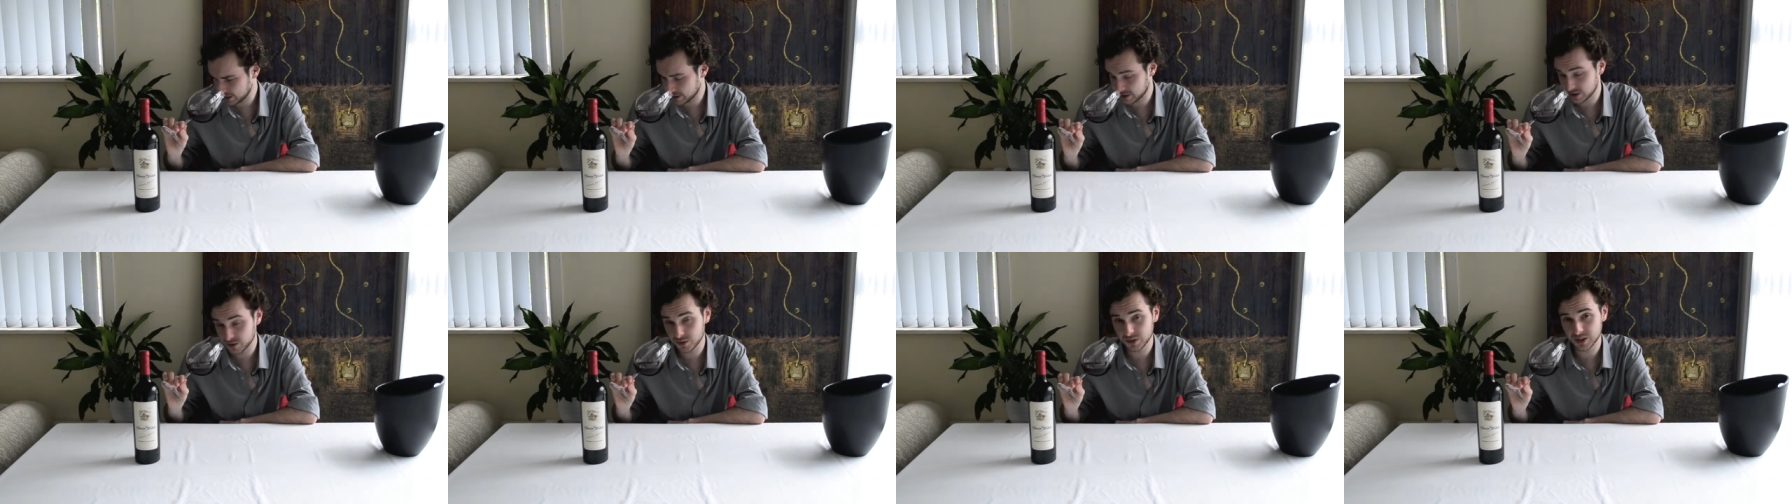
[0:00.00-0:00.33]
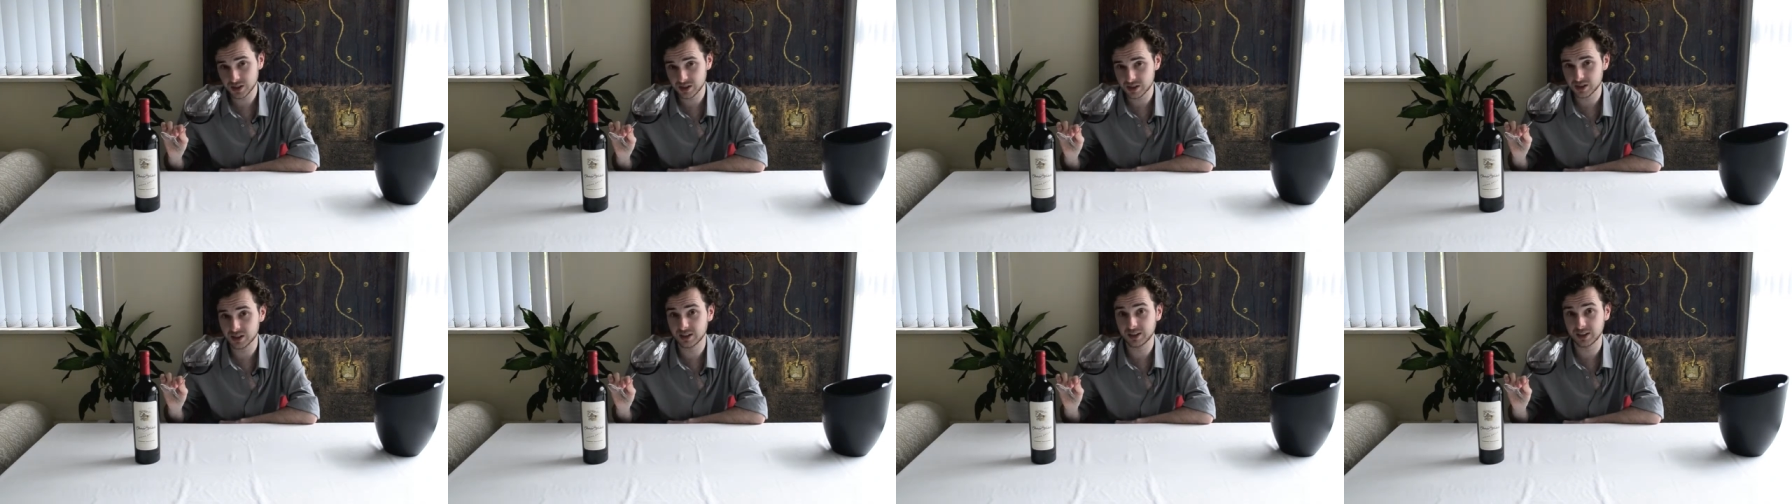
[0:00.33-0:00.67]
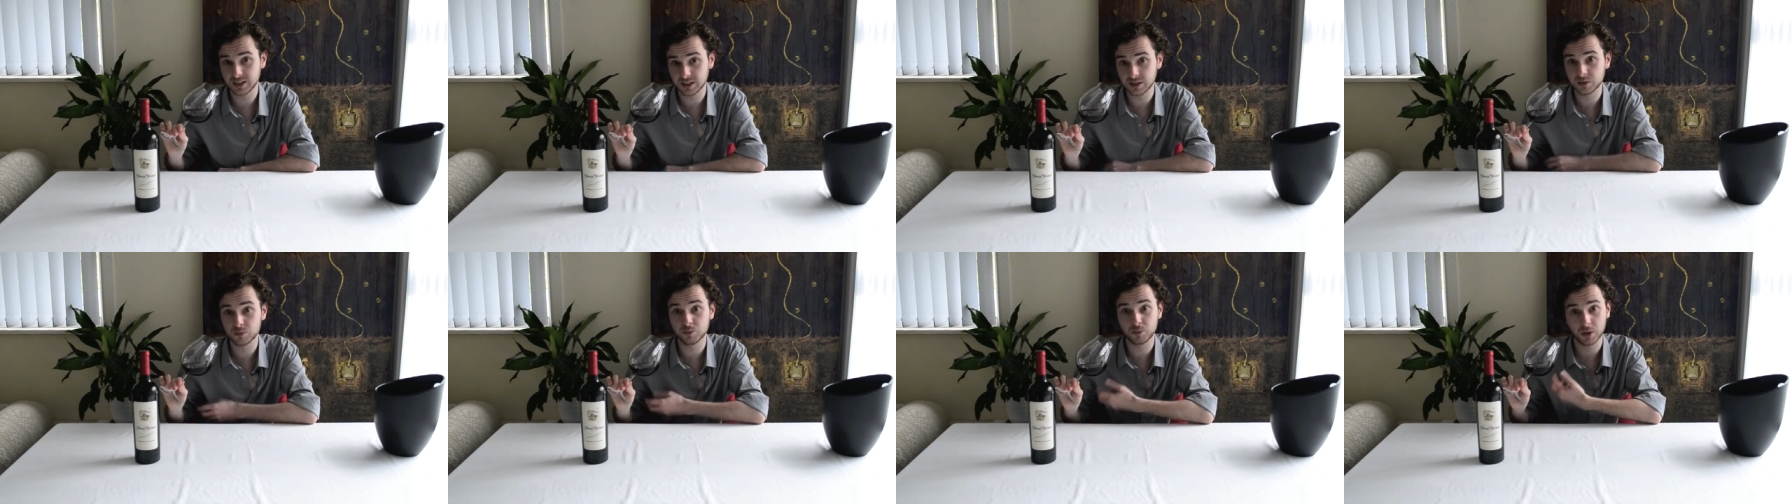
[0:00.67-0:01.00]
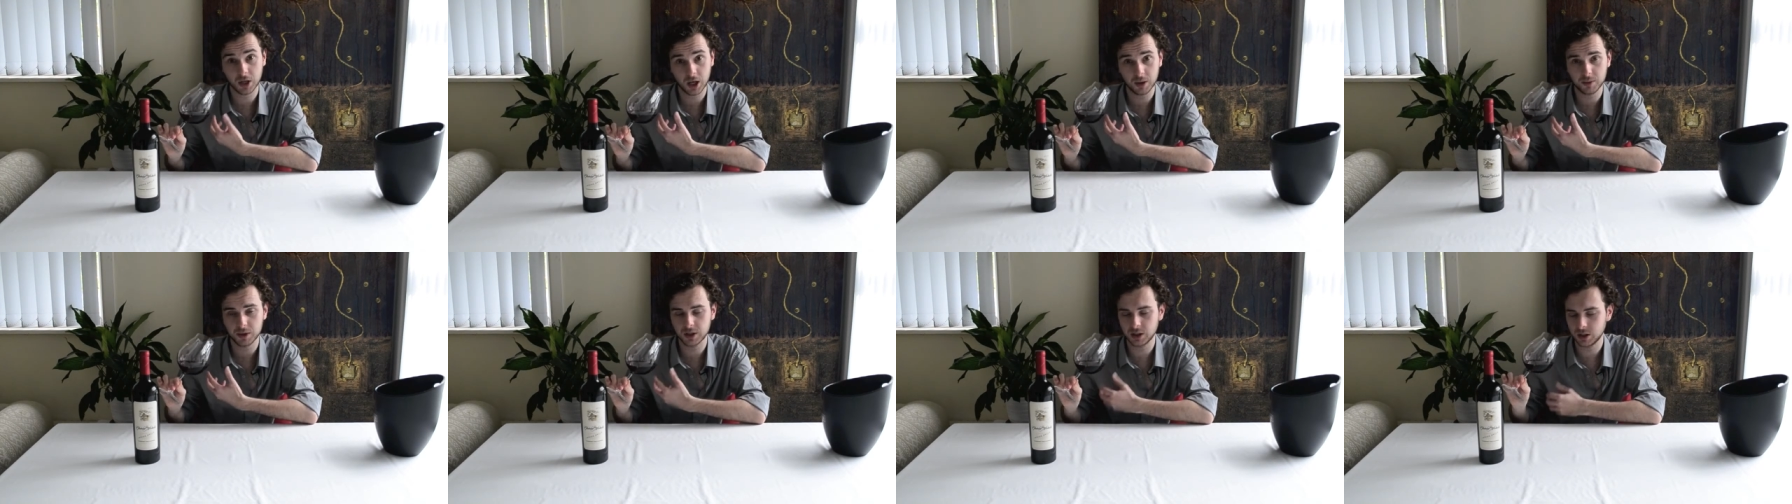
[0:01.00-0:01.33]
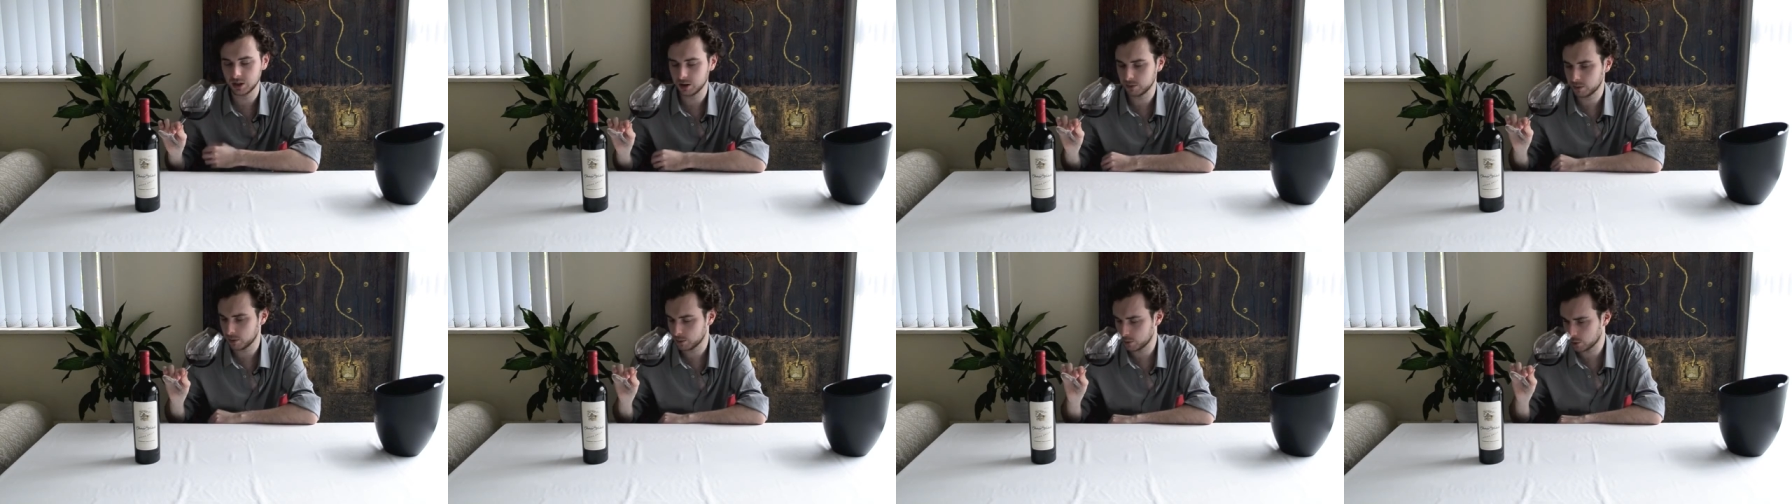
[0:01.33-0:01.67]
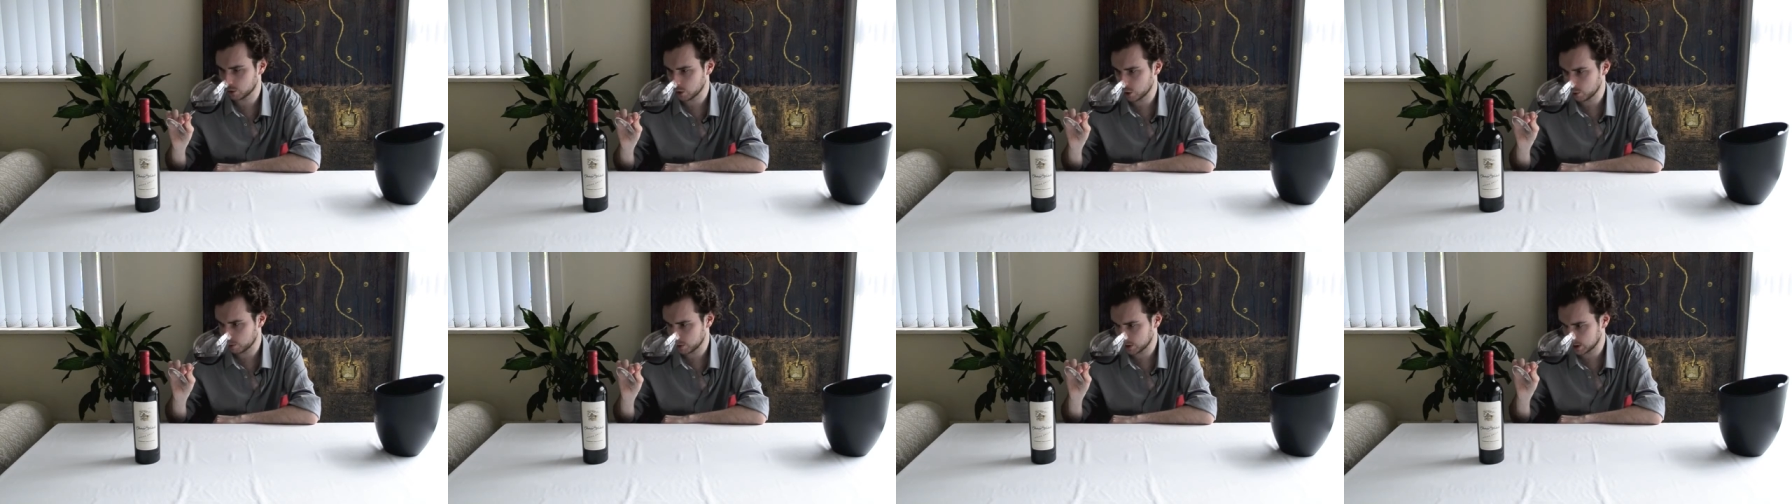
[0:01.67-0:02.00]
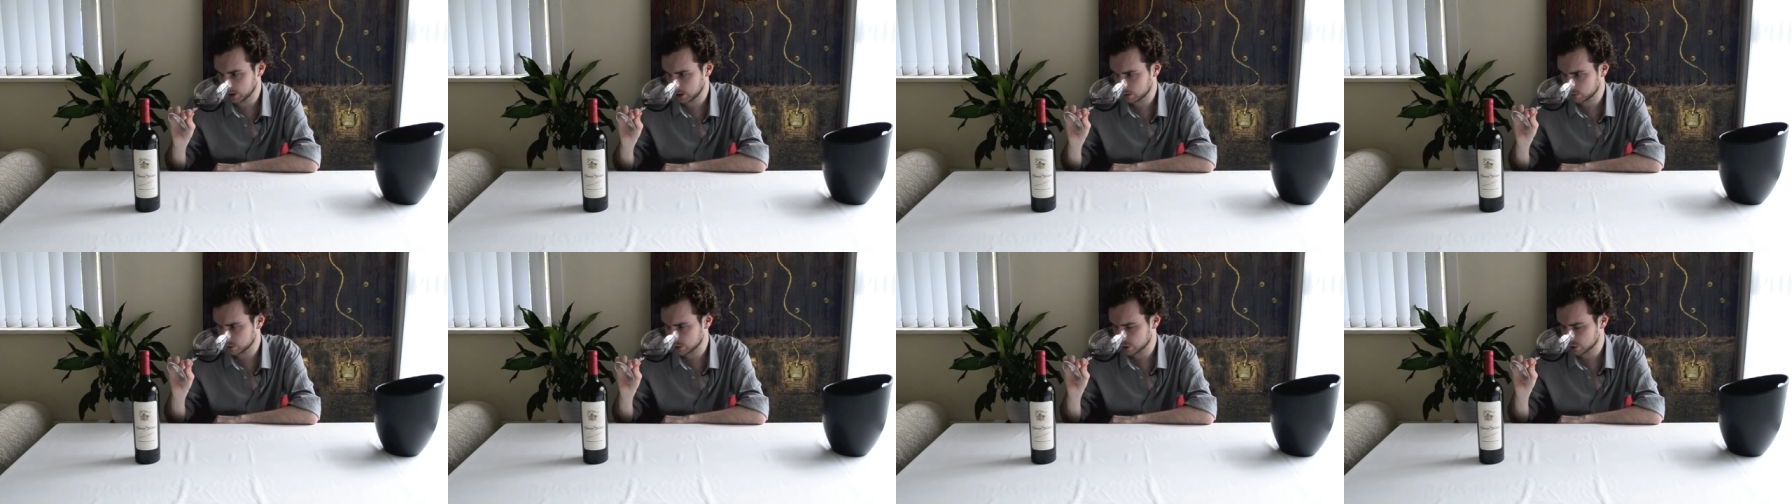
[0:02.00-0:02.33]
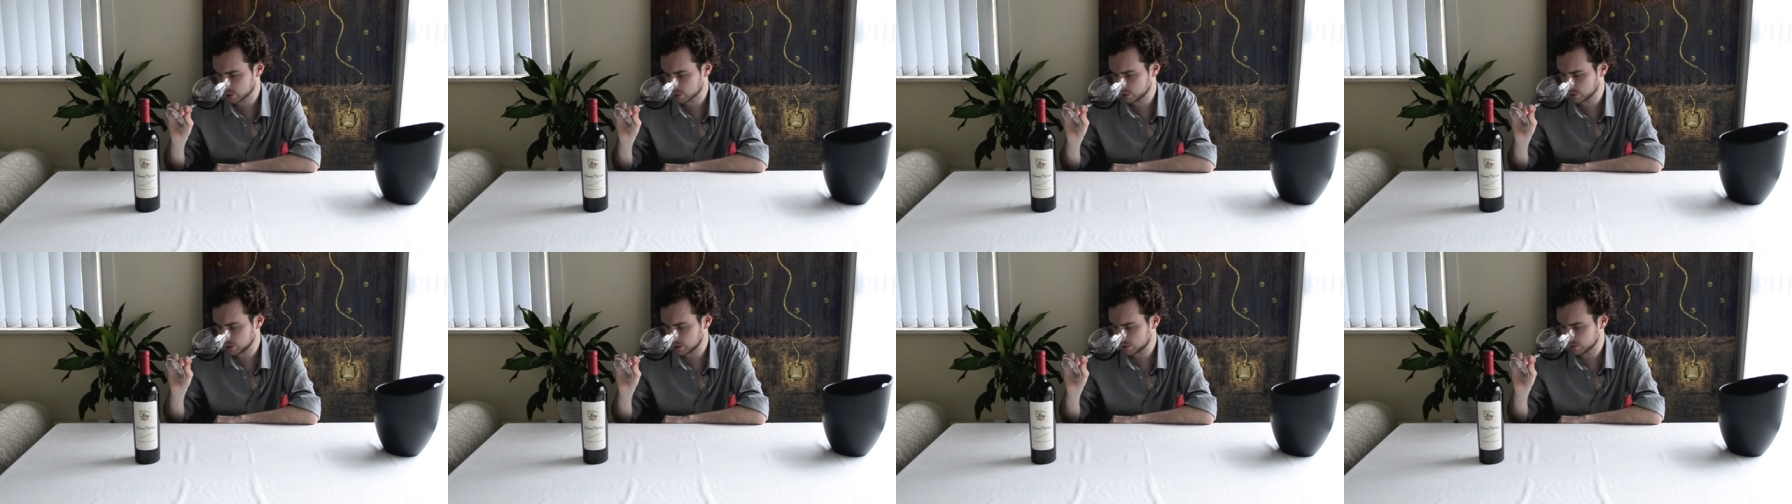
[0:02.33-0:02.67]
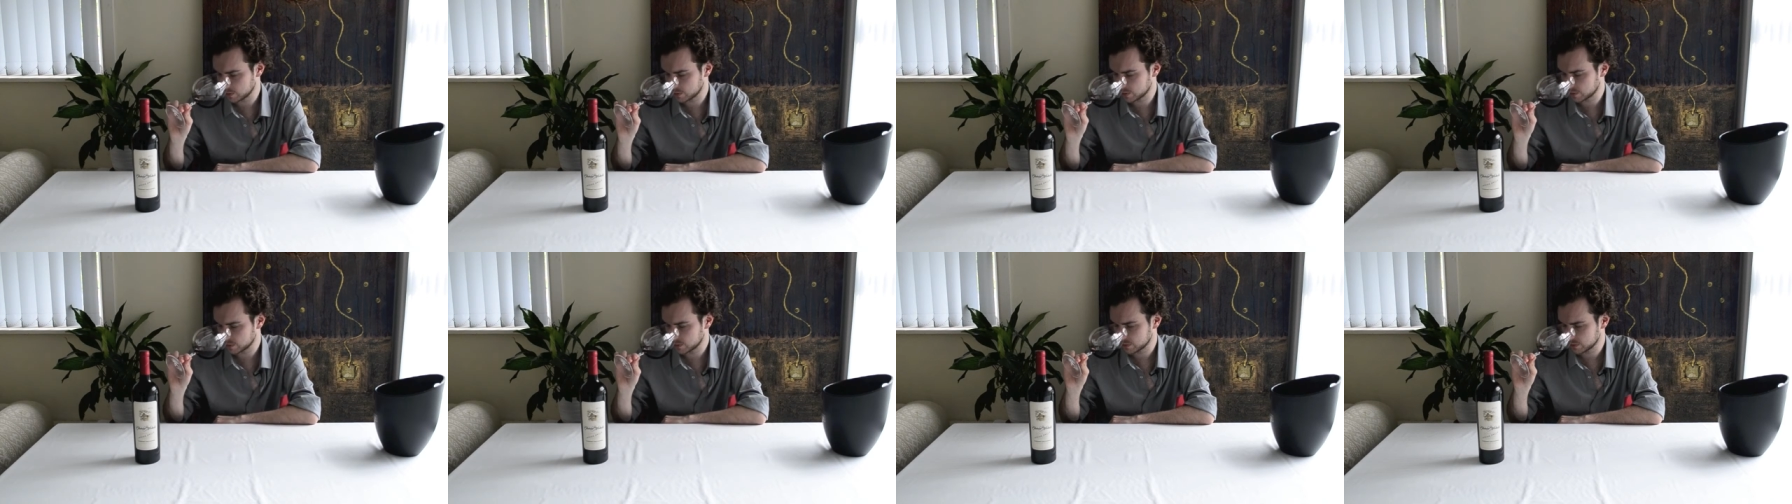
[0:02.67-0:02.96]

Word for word: So it is becoming a little bit more open now, which is good.